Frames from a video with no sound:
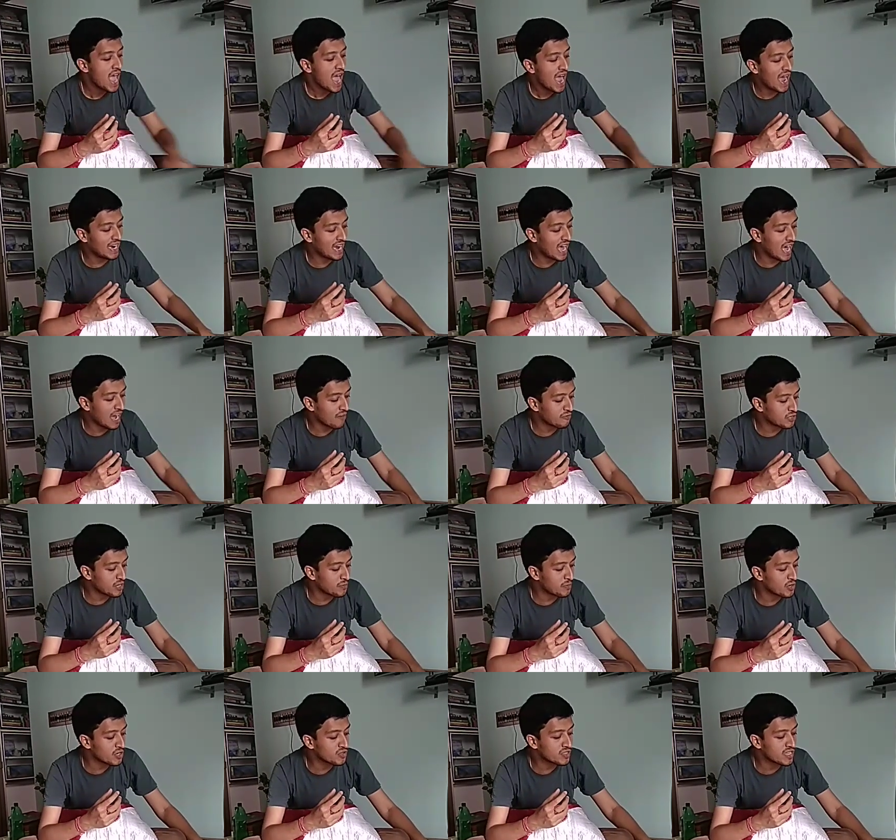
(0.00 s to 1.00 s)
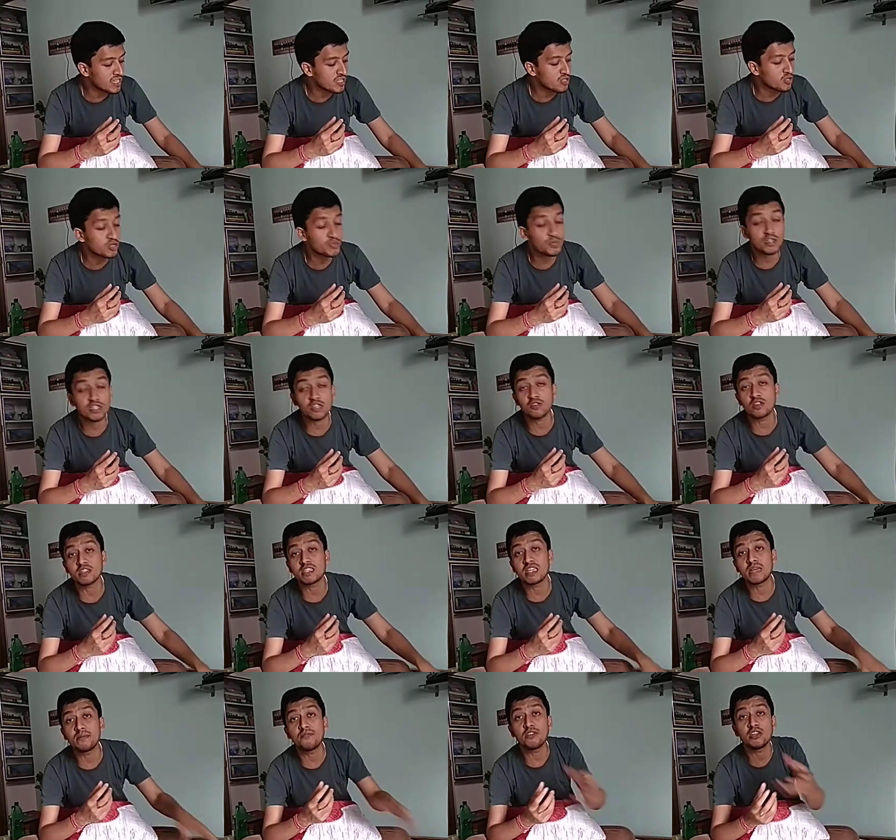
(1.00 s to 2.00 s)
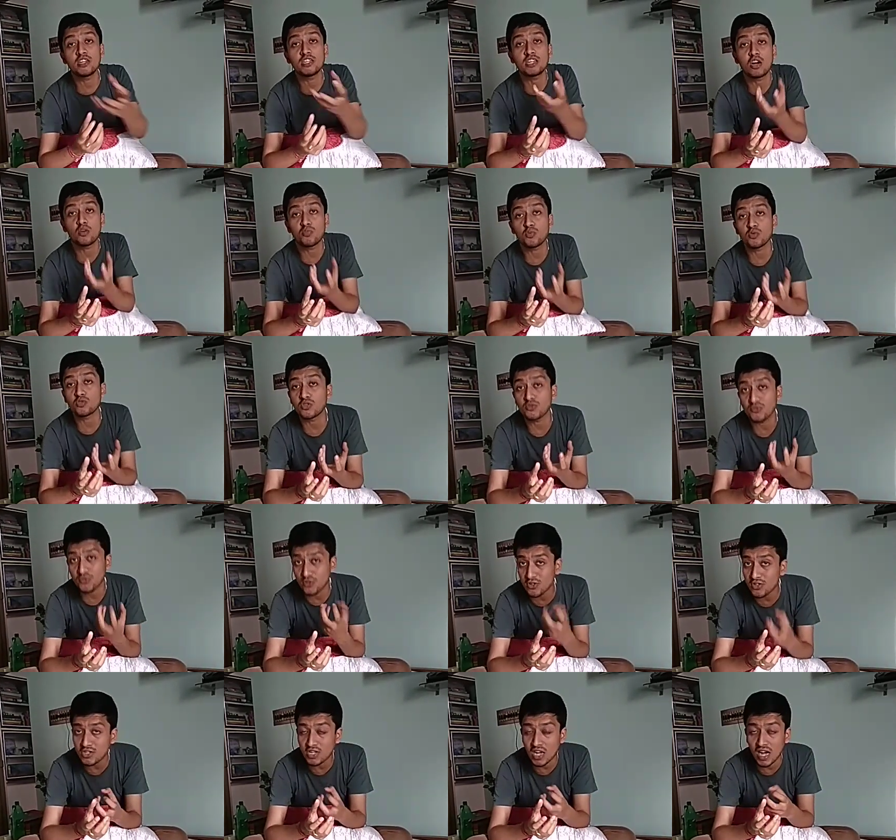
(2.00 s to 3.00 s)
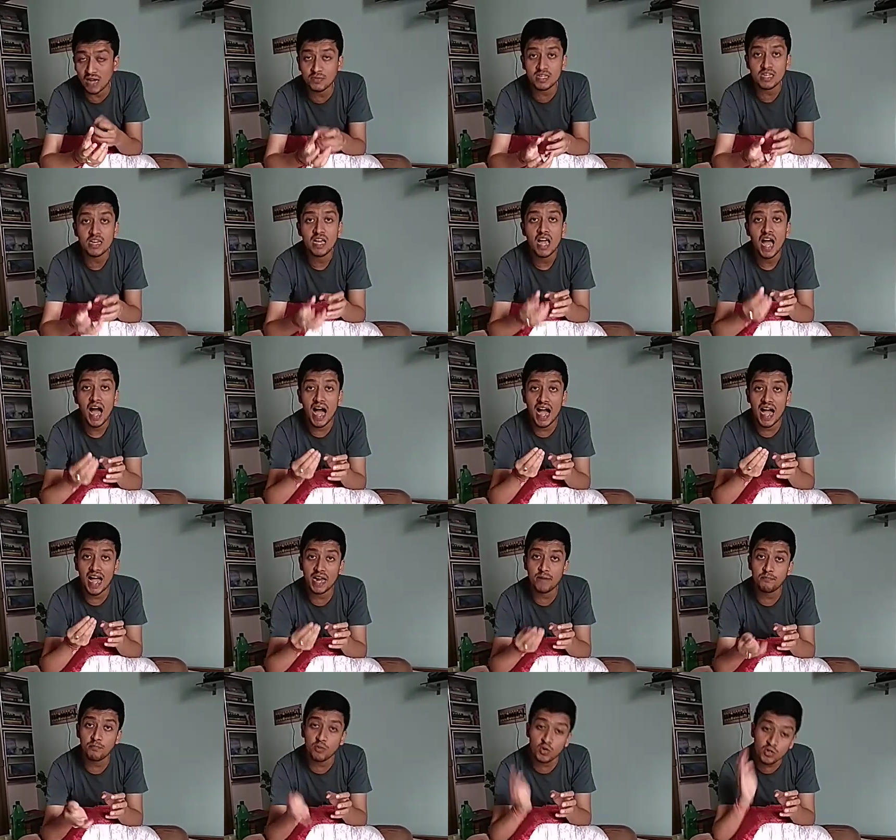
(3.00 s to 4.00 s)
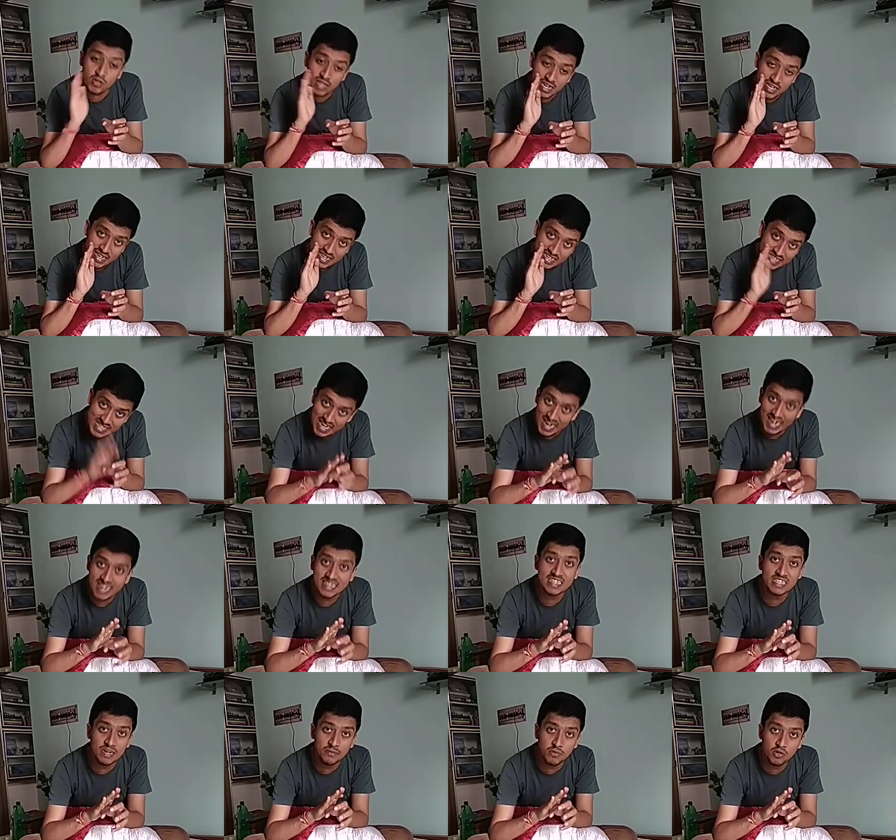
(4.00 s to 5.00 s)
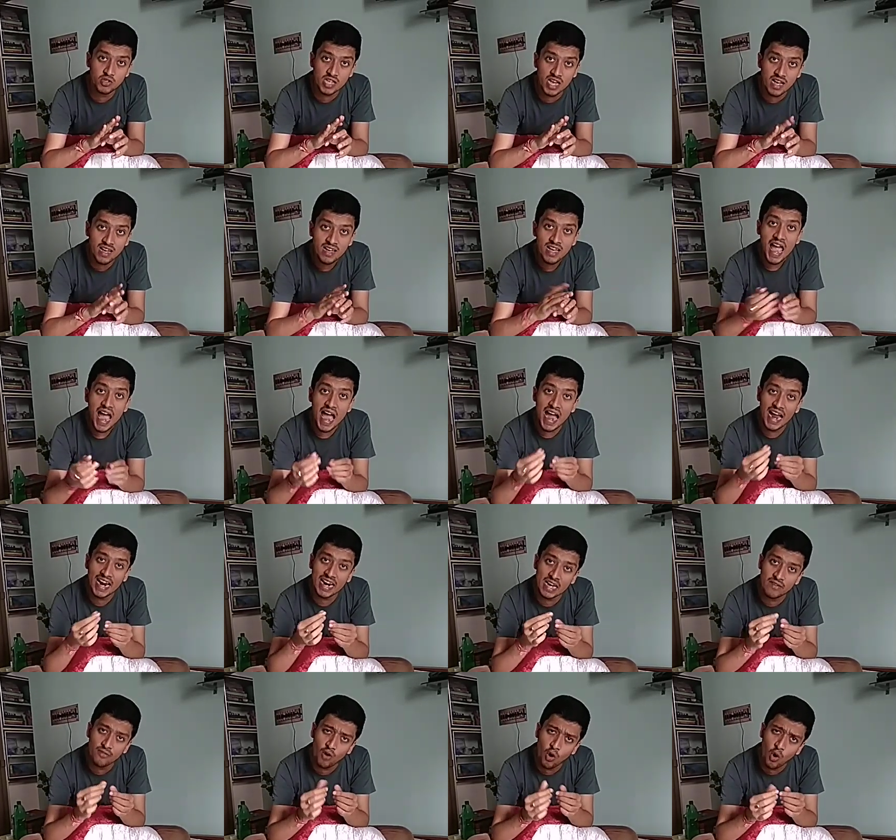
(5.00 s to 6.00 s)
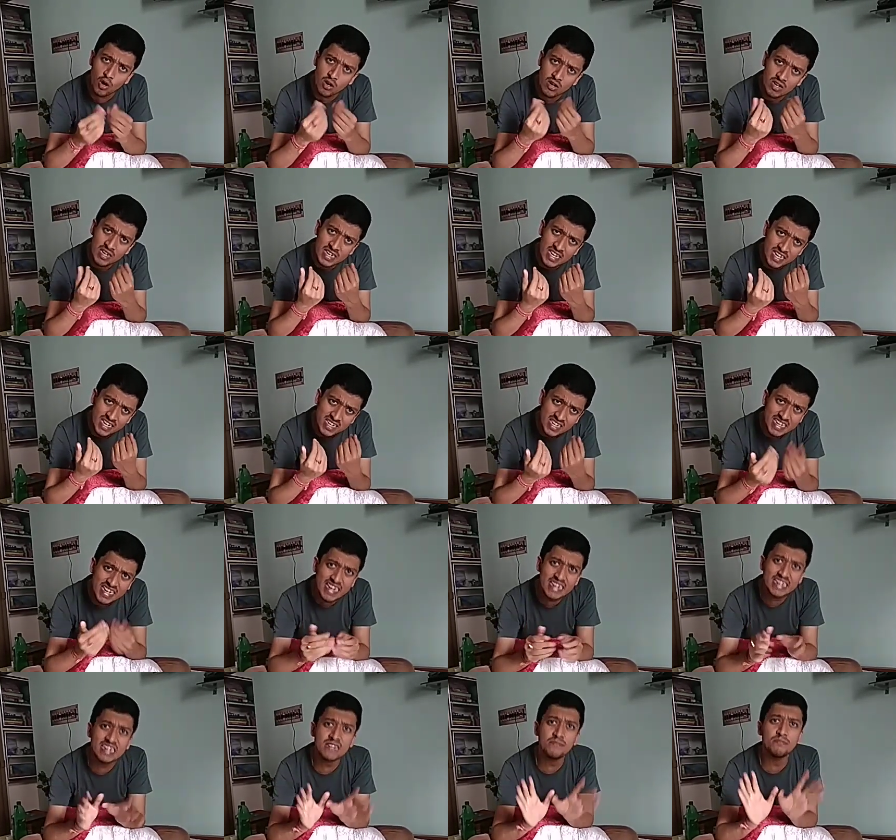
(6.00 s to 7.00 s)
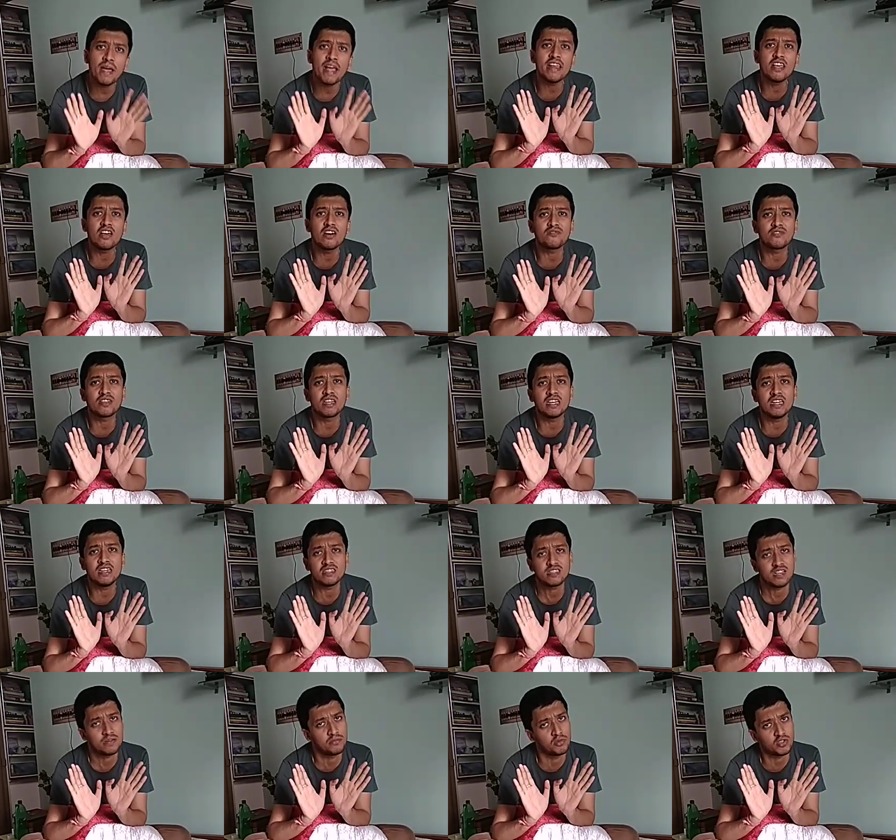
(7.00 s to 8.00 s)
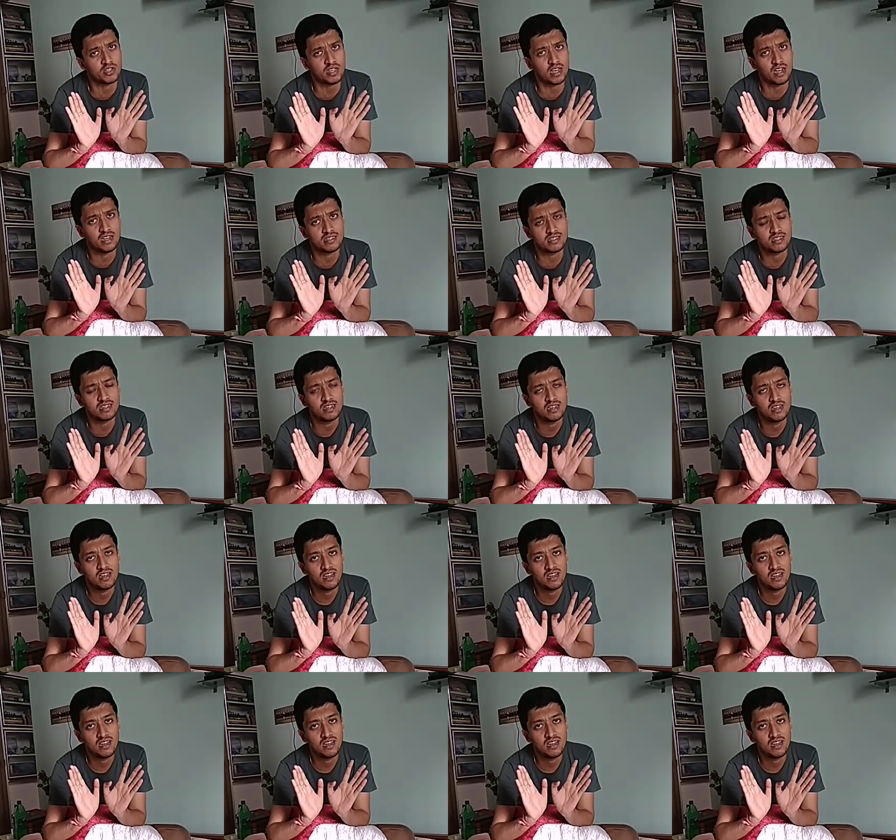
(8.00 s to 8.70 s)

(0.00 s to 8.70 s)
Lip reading: And after producing those particular semi-finished output, those foodstuffs, I had put that inside the samosa, and I have already created many of the samosas.